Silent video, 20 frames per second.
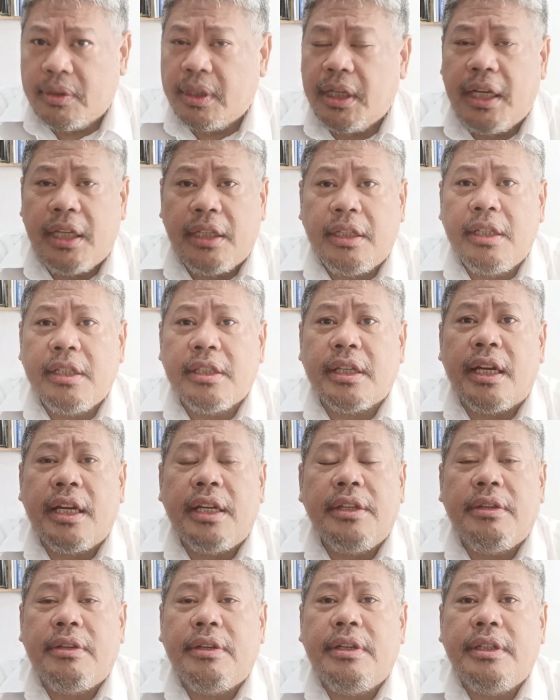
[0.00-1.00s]
it is
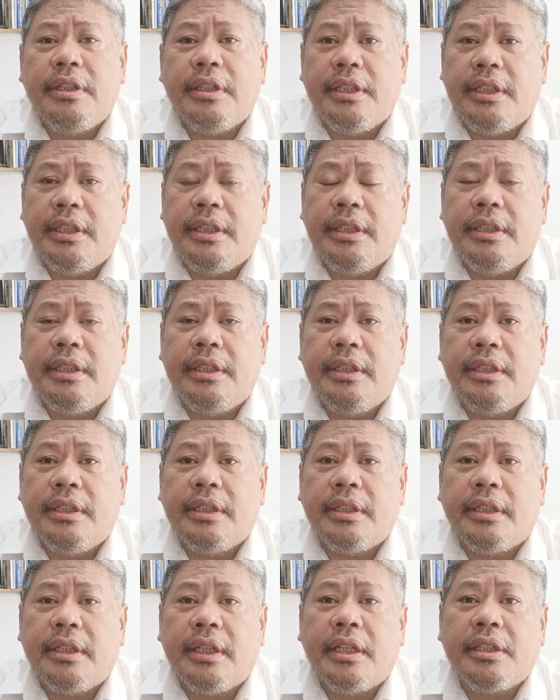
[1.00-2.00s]
under the
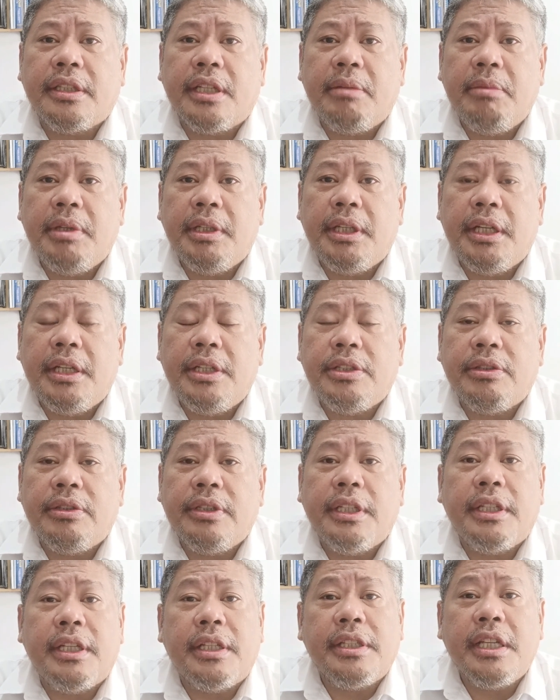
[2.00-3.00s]
examination
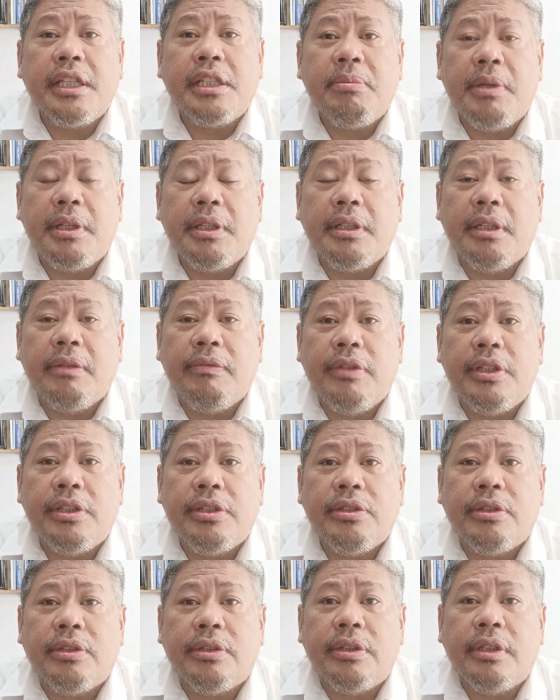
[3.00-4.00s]
and assessment
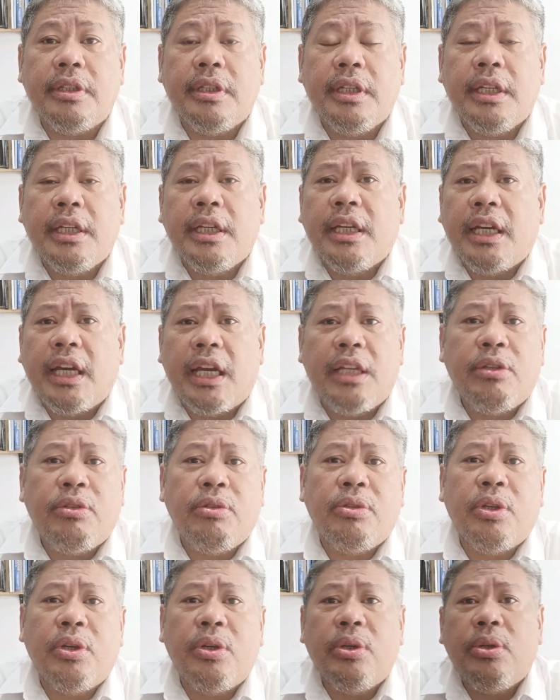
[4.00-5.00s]
division. And to
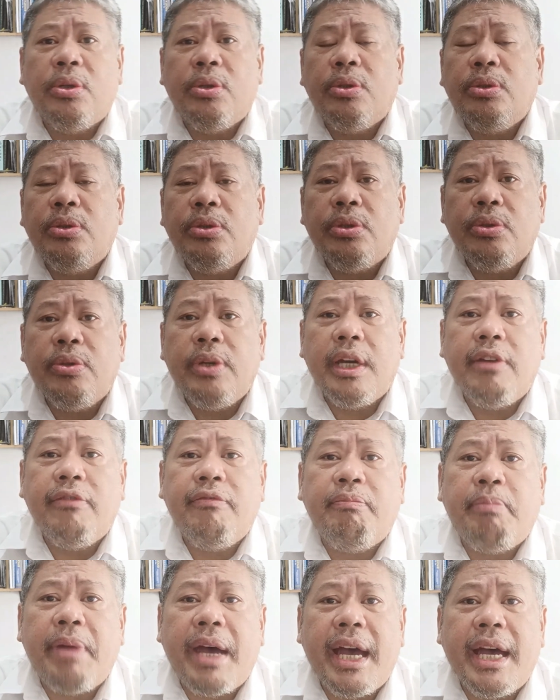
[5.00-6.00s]
those who
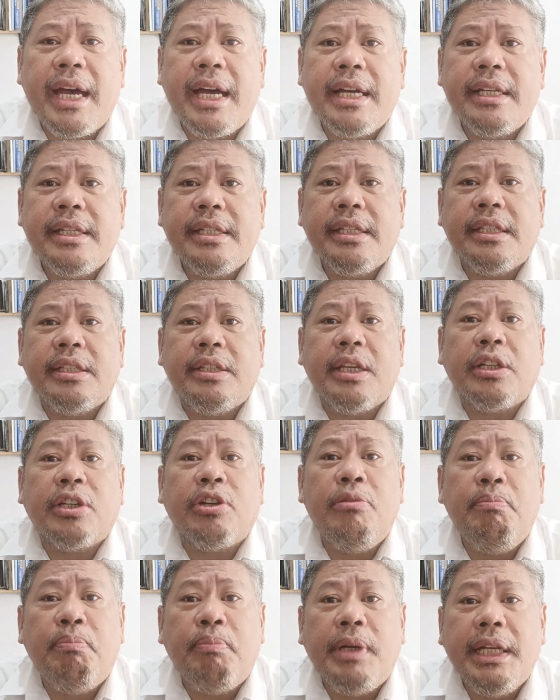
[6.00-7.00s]
have passed and
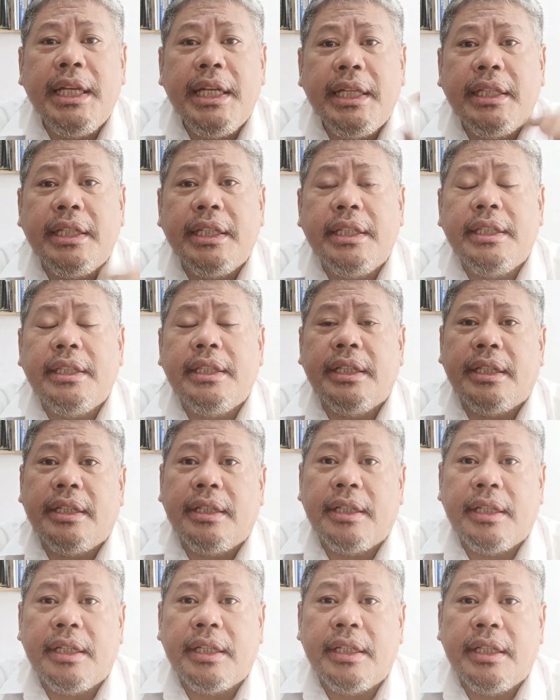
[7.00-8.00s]
completed
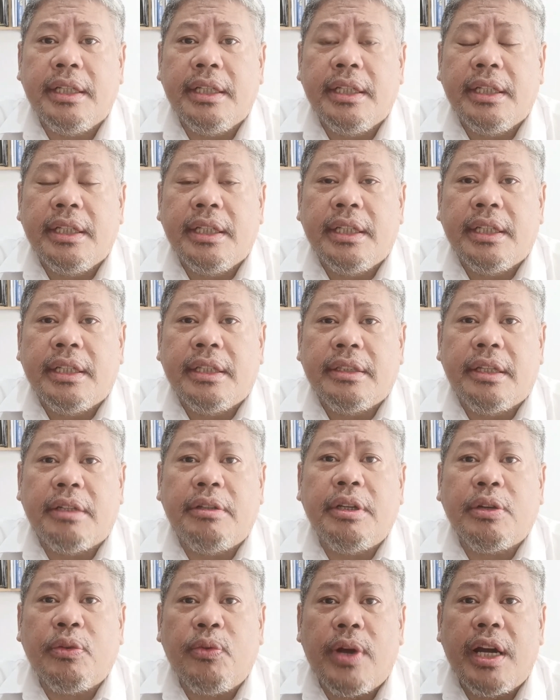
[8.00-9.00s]
the
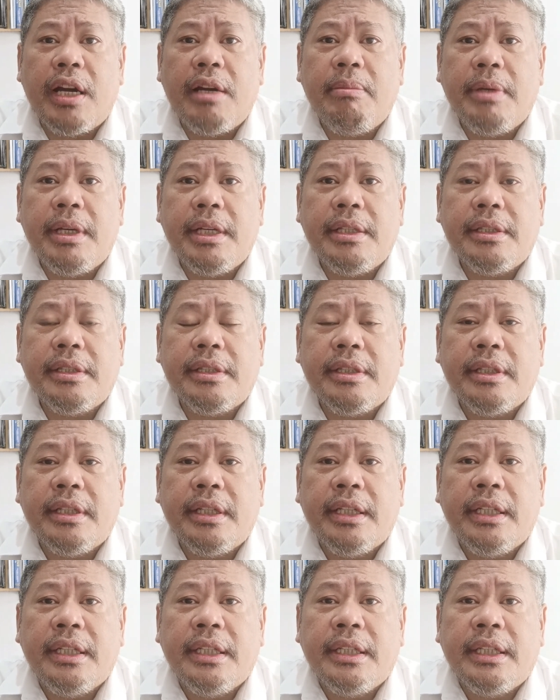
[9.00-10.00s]
requirements,
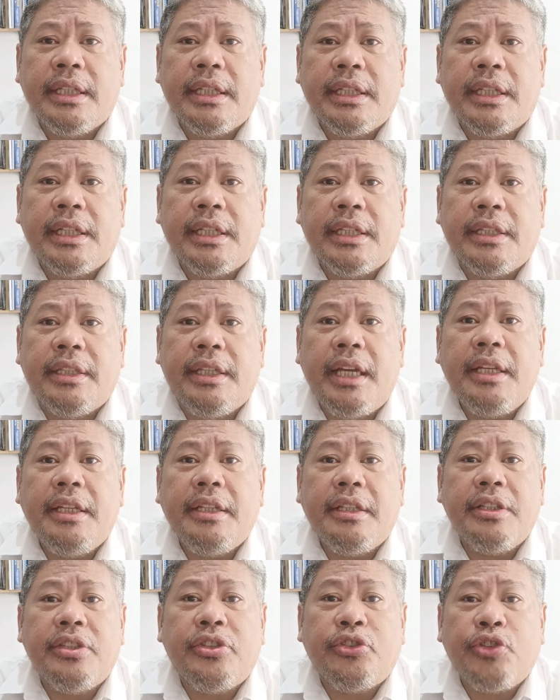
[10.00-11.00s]
then
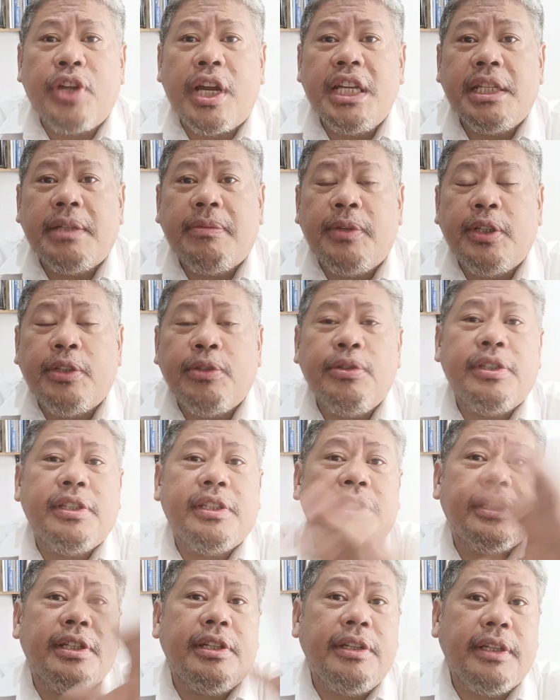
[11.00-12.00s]
it is transferred to
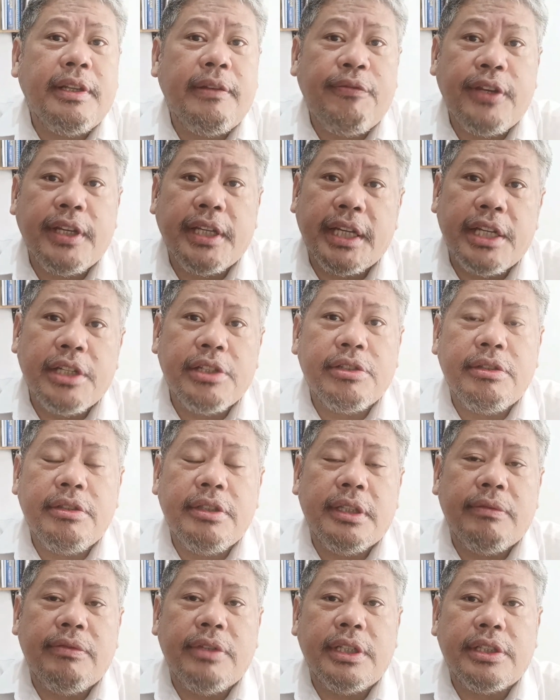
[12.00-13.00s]
certification
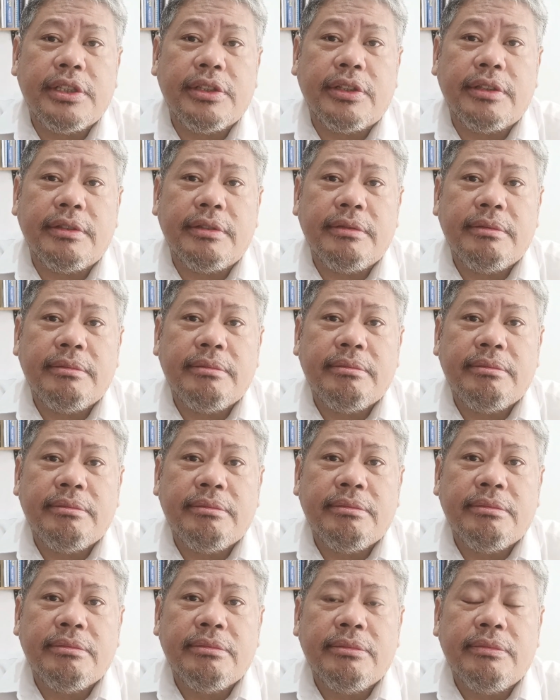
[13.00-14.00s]
division,
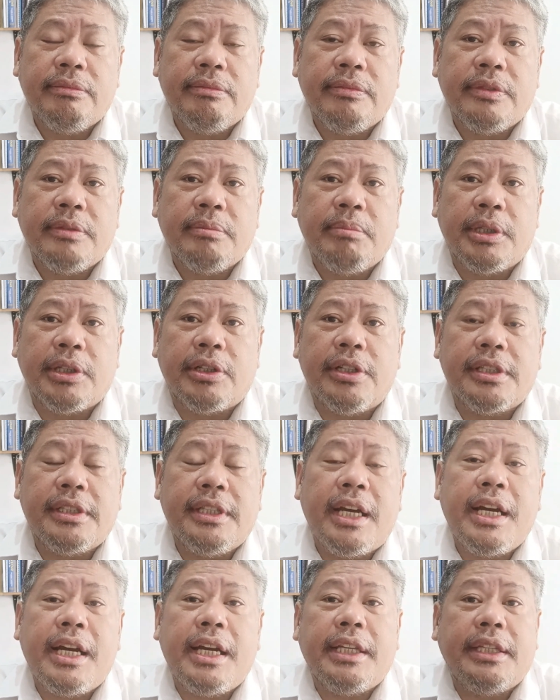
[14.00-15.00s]
because
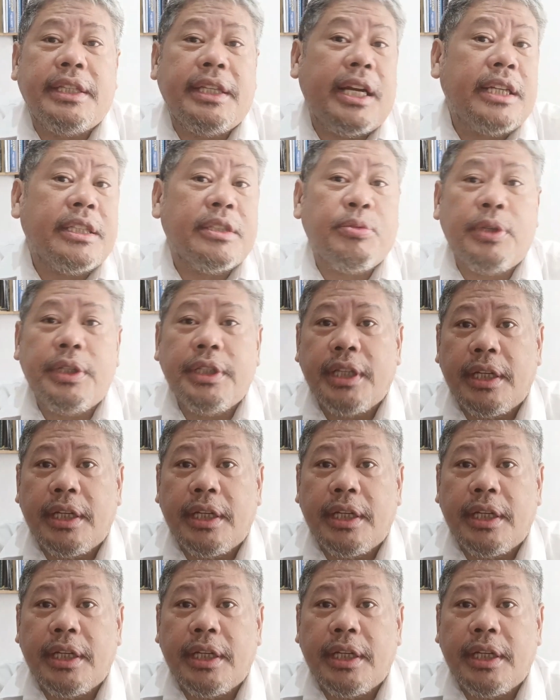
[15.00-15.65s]
that's where